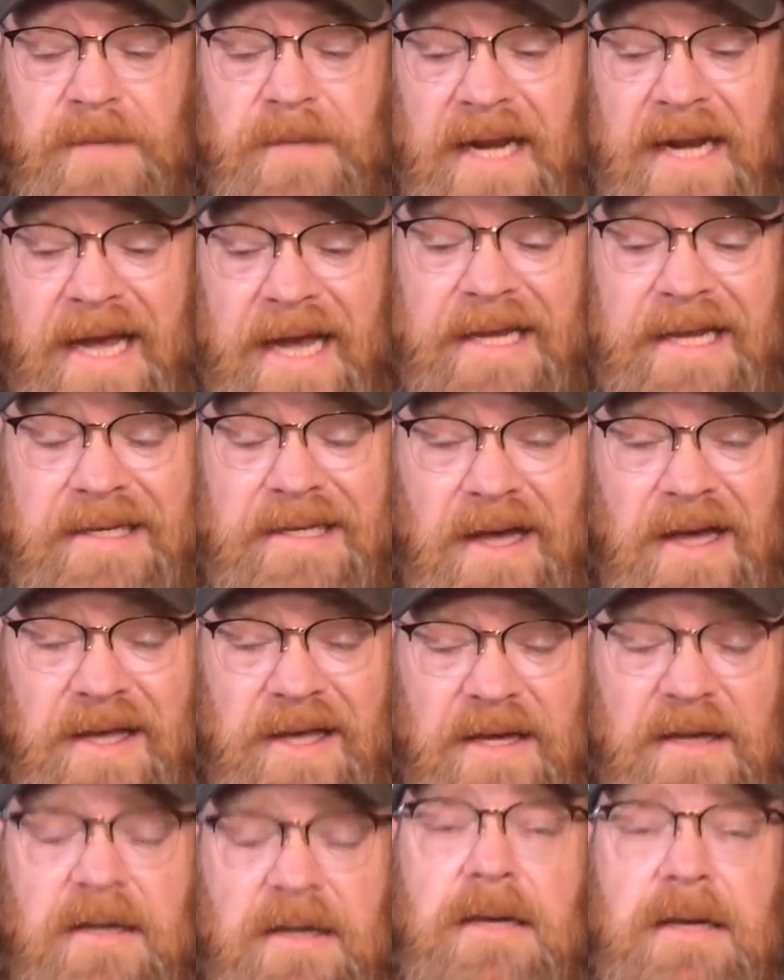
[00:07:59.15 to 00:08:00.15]
And I can tell
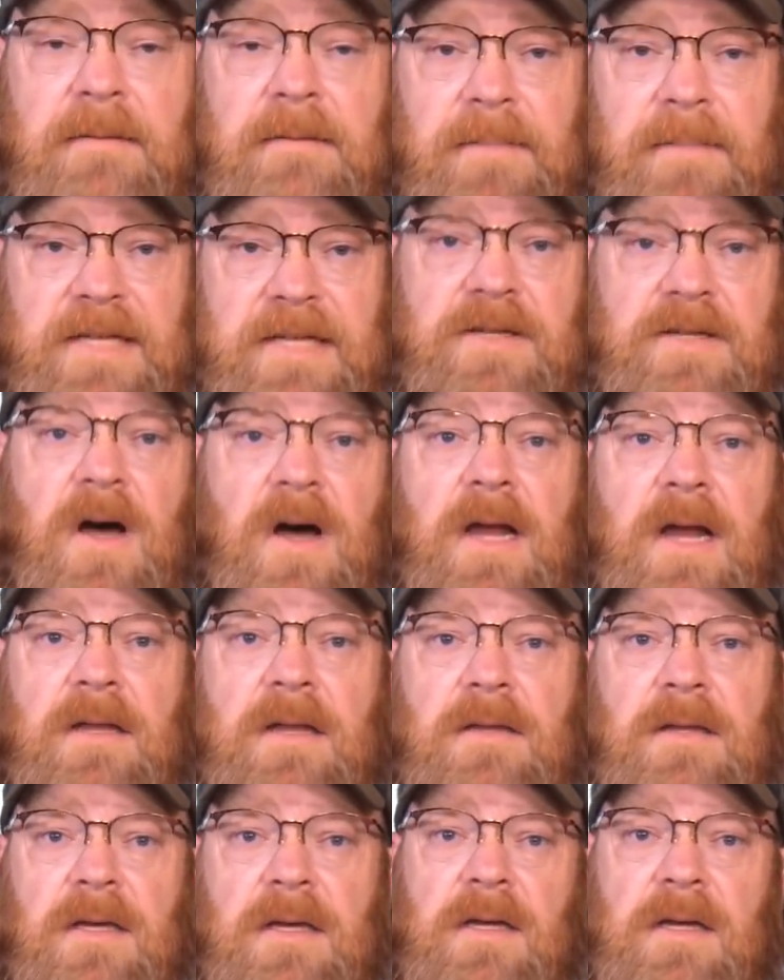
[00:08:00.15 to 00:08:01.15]
you, based
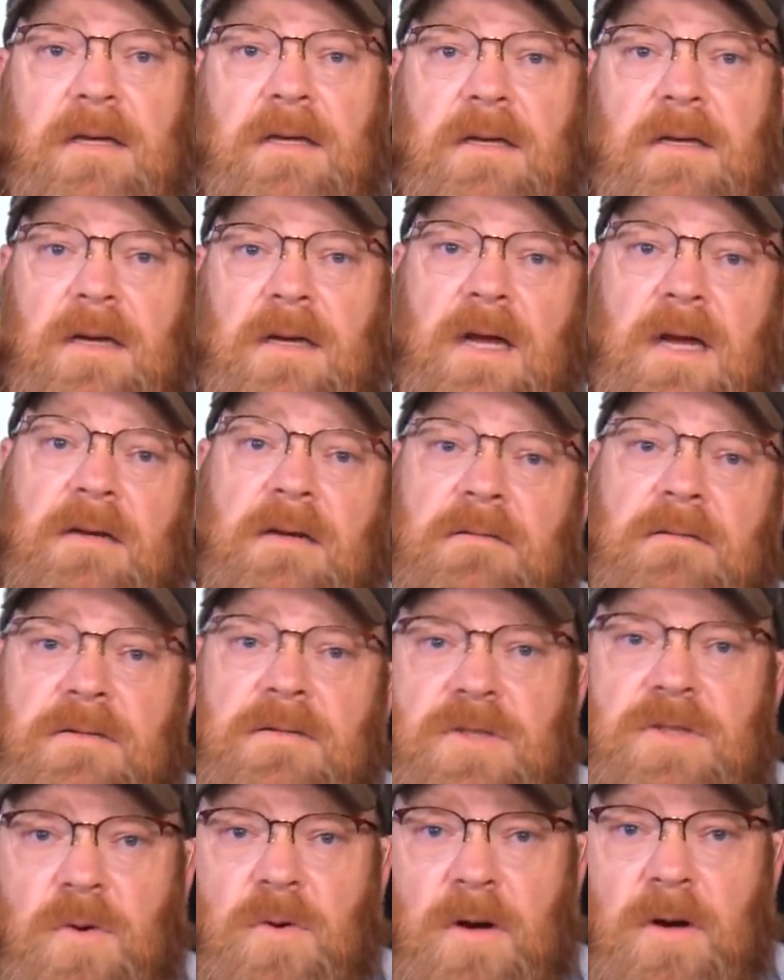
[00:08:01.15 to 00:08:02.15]
on the gun
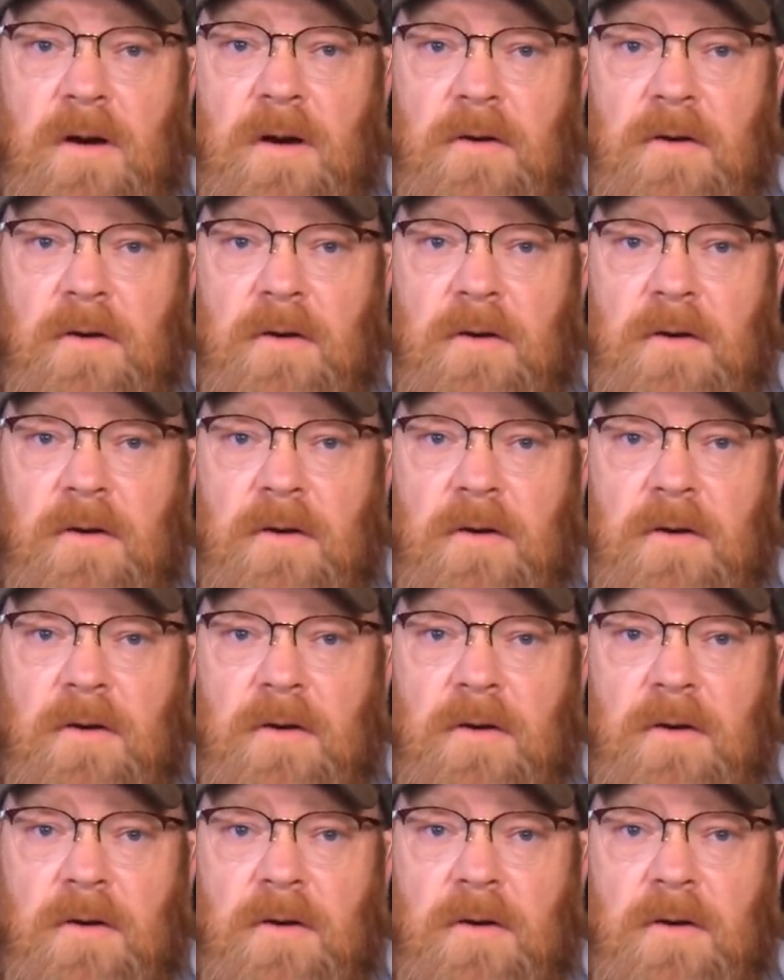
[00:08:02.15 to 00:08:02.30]
store